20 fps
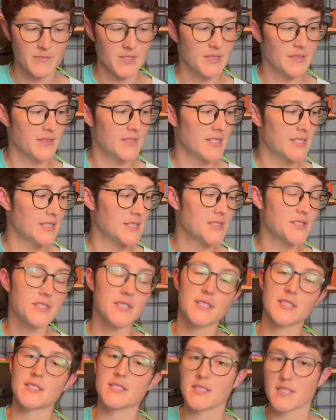This
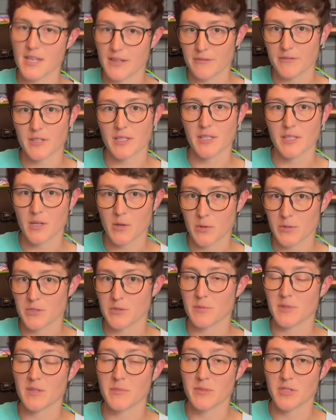is definitely going to
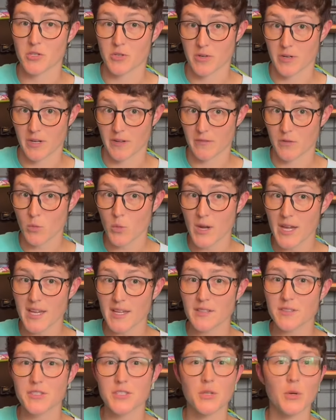be the majority of the
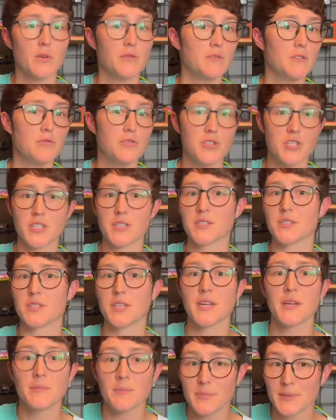weight, so if you just
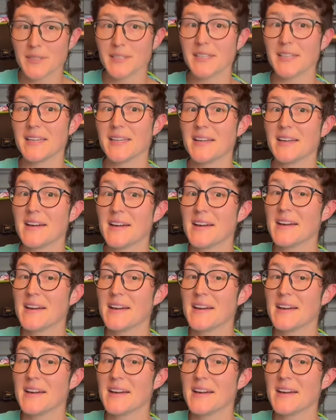simply